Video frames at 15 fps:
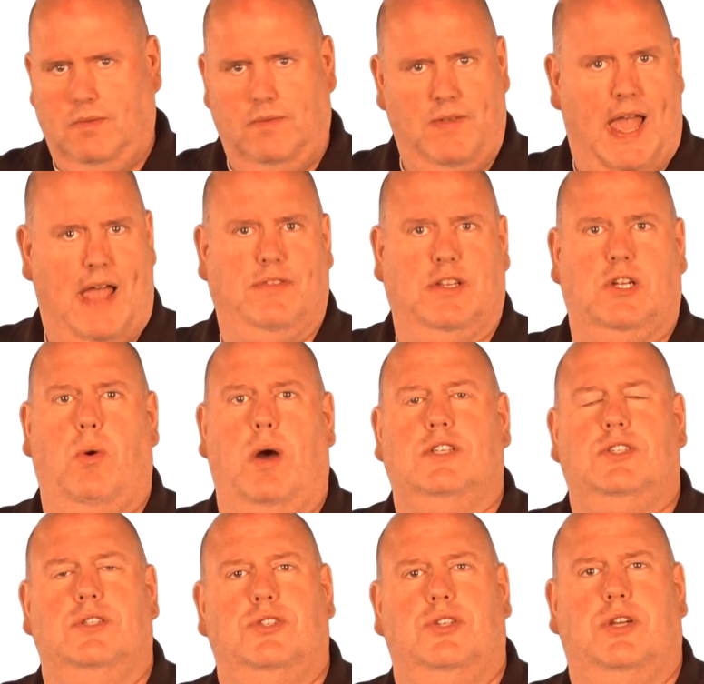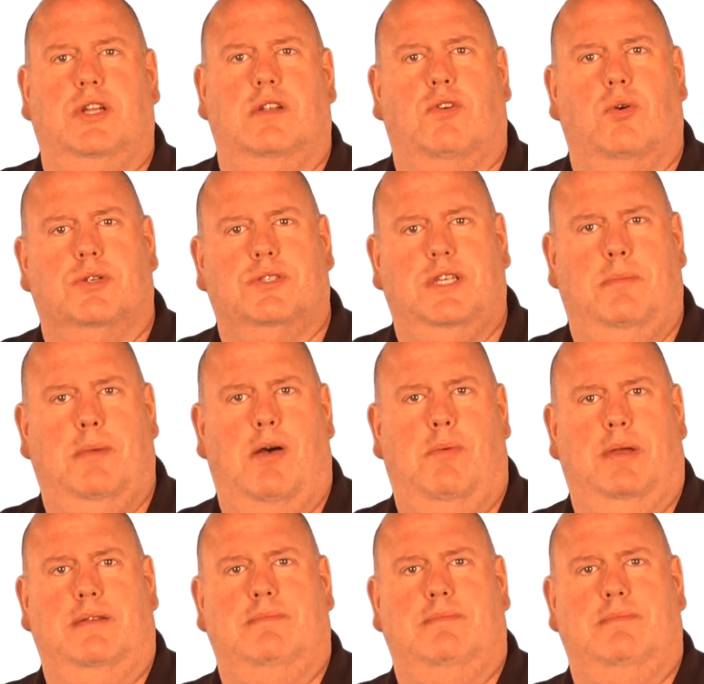If you have any questions, you can of course email me.